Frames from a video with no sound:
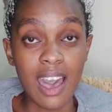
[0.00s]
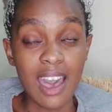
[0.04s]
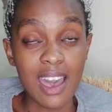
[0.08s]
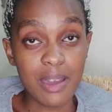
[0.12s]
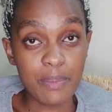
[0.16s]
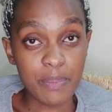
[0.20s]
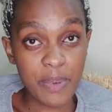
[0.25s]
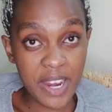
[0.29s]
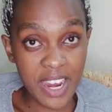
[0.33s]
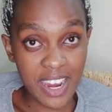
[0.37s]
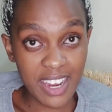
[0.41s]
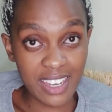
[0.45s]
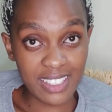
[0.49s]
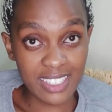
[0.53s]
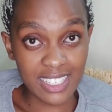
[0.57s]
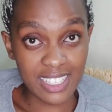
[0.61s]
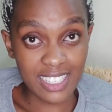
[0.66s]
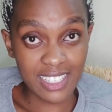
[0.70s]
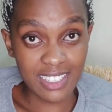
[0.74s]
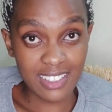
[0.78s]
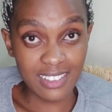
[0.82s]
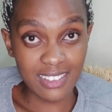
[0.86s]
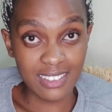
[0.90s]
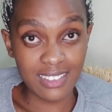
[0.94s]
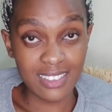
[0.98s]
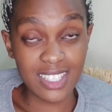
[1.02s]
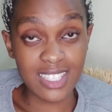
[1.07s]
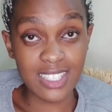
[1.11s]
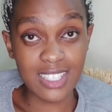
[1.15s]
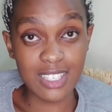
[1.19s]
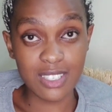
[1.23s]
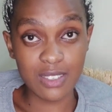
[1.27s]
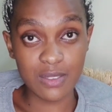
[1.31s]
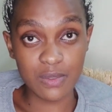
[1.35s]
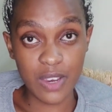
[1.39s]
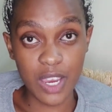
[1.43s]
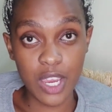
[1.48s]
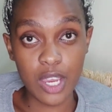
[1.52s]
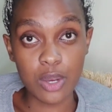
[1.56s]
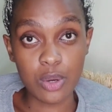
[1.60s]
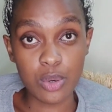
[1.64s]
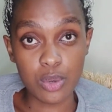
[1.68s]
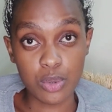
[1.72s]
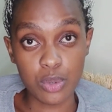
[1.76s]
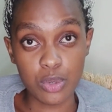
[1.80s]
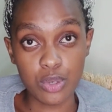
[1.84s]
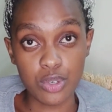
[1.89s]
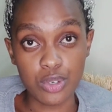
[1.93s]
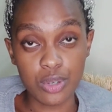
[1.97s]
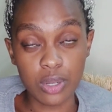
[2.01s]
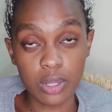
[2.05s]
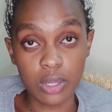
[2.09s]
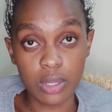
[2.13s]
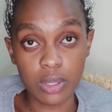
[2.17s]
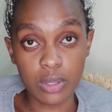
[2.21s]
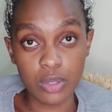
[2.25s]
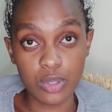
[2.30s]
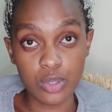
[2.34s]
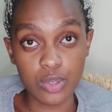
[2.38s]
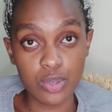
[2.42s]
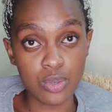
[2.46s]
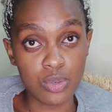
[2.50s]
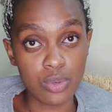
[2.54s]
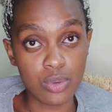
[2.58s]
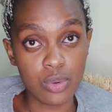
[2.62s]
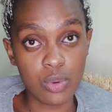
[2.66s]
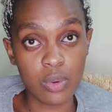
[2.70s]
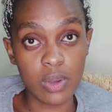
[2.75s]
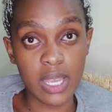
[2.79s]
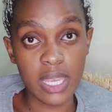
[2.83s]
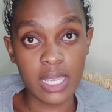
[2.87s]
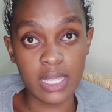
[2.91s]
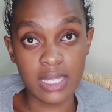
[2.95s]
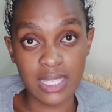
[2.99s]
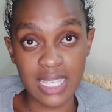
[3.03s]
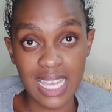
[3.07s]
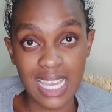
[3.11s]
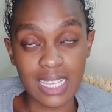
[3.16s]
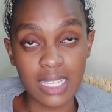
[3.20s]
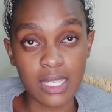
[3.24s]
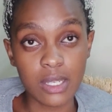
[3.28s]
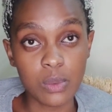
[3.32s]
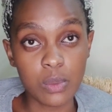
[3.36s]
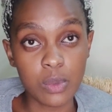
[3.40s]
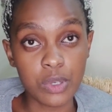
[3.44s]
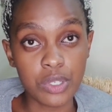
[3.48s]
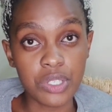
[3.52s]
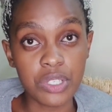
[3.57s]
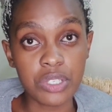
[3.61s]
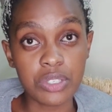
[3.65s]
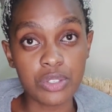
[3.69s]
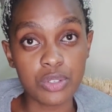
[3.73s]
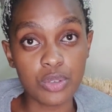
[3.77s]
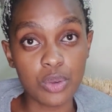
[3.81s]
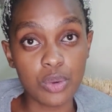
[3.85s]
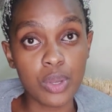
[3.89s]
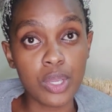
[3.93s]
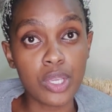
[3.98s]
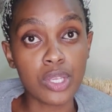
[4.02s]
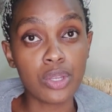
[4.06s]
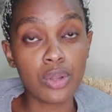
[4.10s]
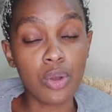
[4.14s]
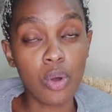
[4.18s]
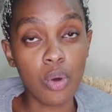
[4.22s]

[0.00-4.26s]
Apparently, this is very crucial to know exactly what is going